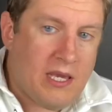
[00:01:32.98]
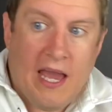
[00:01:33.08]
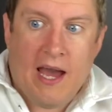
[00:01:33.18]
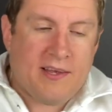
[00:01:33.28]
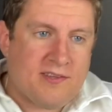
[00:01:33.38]

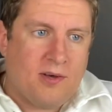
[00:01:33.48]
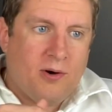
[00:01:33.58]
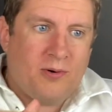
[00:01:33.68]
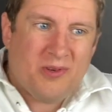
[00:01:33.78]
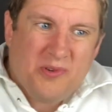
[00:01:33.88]
Yeah,
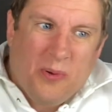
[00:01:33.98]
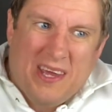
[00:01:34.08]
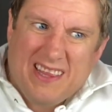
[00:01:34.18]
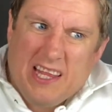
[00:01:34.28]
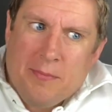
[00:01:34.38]
so there's
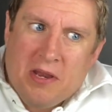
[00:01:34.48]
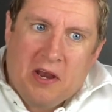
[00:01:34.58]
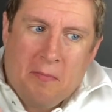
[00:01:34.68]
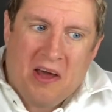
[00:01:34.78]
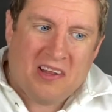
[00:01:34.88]
only a
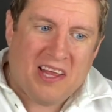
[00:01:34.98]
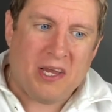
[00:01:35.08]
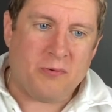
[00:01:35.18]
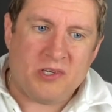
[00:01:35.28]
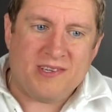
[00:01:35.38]
limited amount of
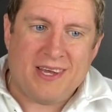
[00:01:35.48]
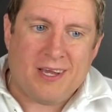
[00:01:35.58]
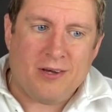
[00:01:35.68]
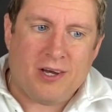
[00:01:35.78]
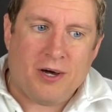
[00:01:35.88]
languages
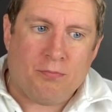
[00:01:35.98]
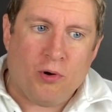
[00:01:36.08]
I could uh,